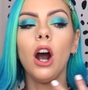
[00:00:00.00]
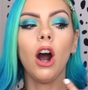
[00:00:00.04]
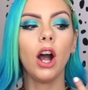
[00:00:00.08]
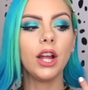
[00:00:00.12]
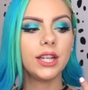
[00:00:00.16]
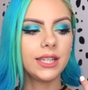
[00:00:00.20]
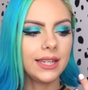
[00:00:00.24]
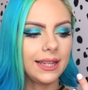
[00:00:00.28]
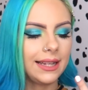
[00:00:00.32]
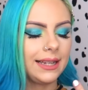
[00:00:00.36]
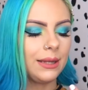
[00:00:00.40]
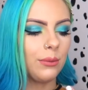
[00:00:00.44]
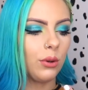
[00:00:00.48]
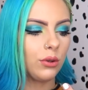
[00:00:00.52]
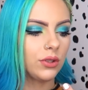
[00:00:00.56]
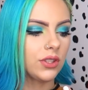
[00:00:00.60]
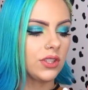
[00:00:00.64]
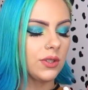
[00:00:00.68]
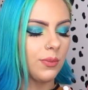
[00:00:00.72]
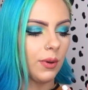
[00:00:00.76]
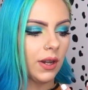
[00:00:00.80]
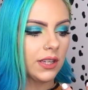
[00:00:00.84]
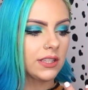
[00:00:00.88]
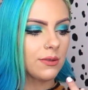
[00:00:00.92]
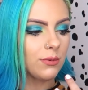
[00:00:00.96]
I nearly
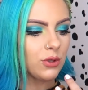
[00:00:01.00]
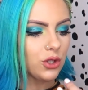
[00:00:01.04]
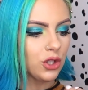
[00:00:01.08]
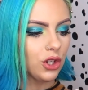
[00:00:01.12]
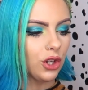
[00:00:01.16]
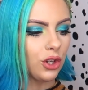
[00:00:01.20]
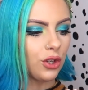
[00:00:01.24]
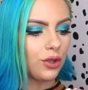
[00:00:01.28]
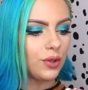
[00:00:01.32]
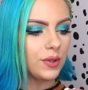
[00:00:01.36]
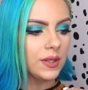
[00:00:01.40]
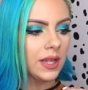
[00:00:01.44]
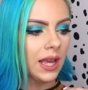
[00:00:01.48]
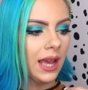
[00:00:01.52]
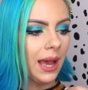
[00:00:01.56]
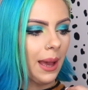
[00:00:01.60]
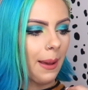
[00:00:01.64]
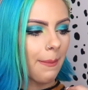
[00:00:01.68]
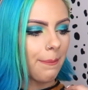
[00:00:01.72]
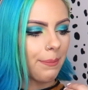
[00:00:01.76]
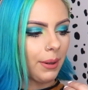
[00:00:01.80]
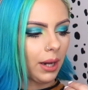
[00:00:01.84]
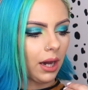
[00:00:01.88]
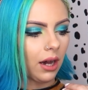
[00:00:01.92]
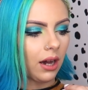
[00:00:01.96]
wanted to buy some shoes,
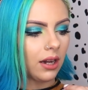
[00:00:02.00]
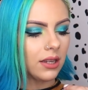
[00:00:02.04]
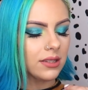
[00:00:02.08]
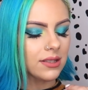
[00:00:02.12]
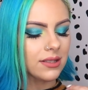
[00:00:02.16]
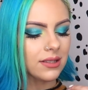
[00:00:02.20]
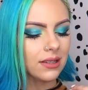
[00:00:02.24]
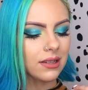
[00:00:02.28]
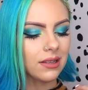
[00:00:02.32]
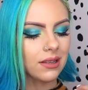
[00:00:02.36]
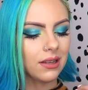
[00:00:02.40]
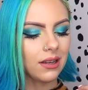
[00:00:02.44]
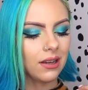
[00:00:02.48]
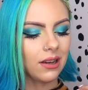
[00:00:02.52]
but